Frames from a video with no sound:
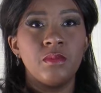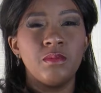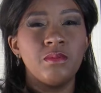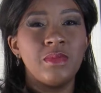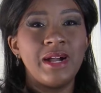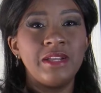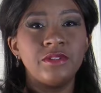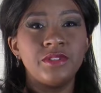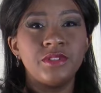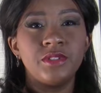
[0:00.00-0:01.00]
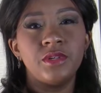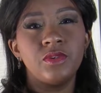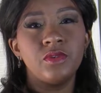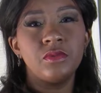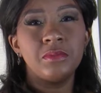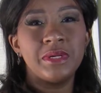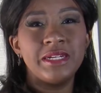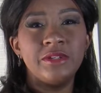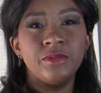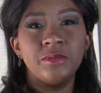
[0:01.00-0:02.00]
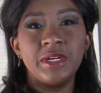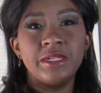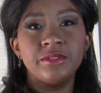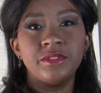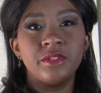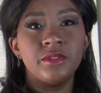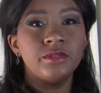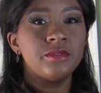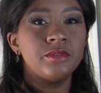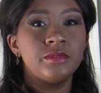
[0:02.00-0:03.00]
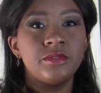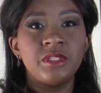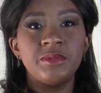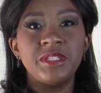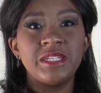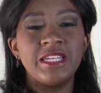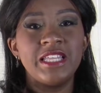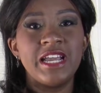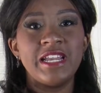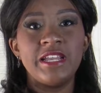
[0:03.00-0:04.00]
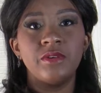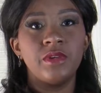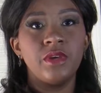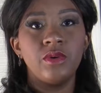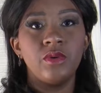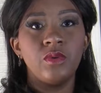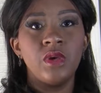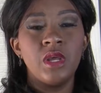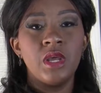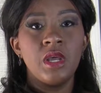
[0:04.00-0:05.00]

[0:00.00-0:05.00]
milestone, minor milestone, something like that. I don't know.